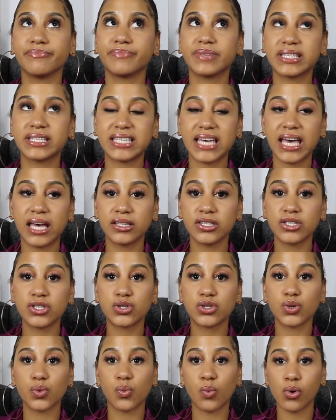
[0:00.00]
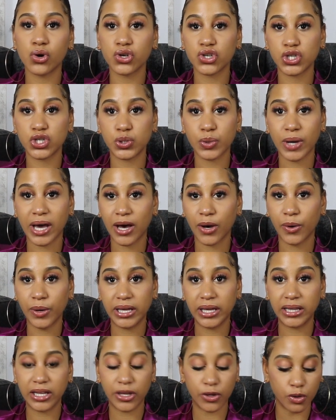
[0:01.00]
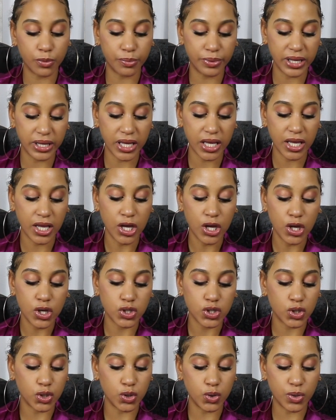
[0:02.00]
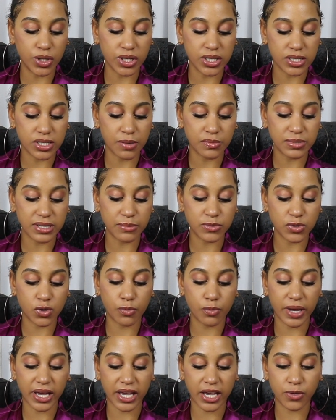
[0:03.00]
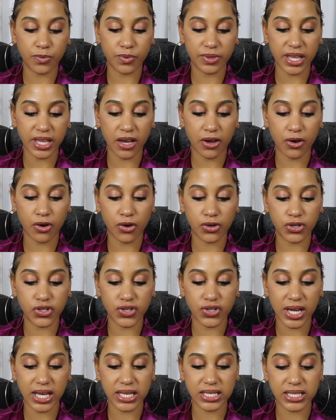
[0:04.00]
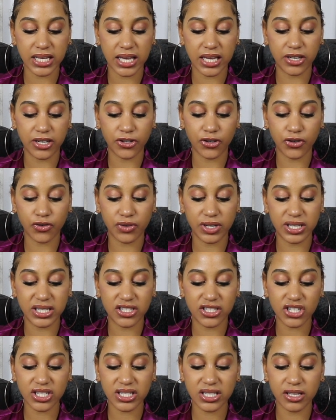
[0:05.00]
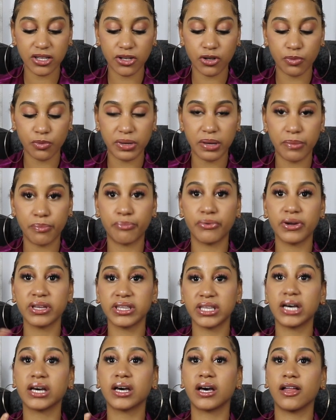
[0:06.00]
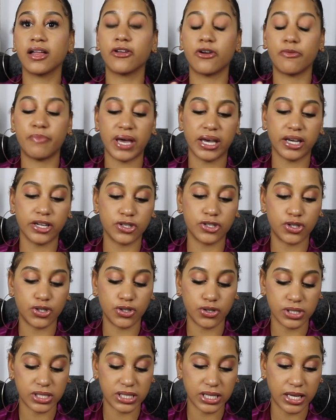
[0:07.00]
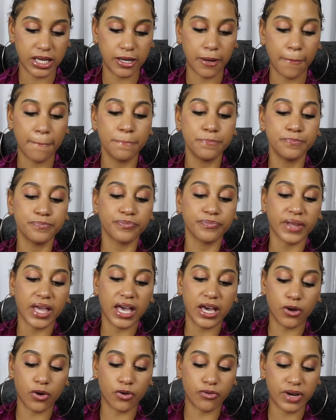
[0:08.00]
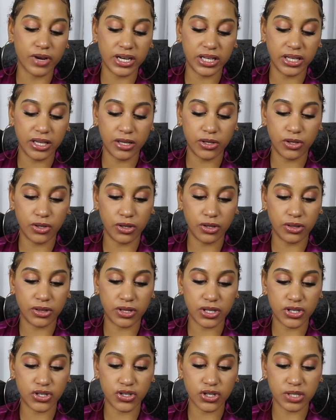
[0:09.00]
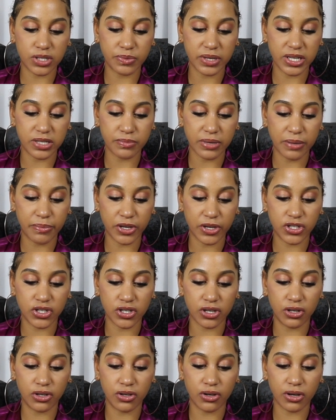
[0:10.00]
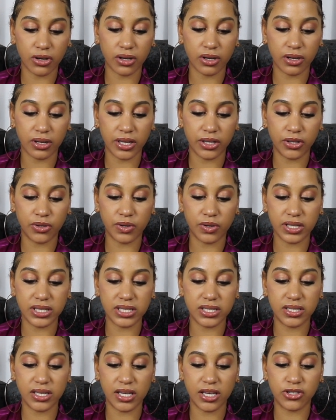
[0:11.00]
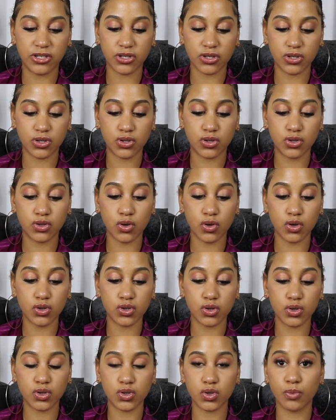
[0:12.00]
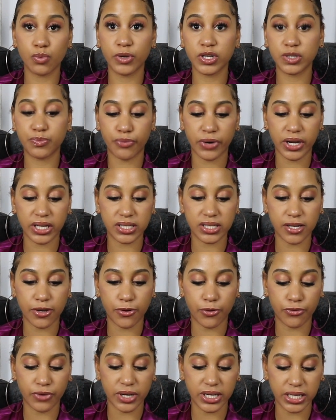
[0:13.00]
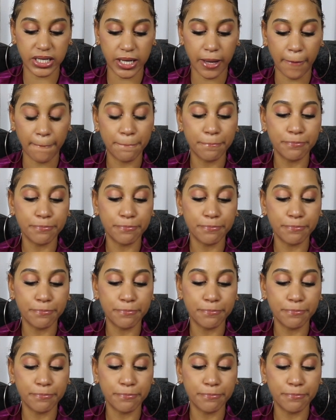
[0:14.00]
tends to wash you out a little bit, so you can sometimes go back in with that contrast and increase just a little bit, bring that color back into your skin. And already this just makes my picture look, like you can see, just so much brighter already.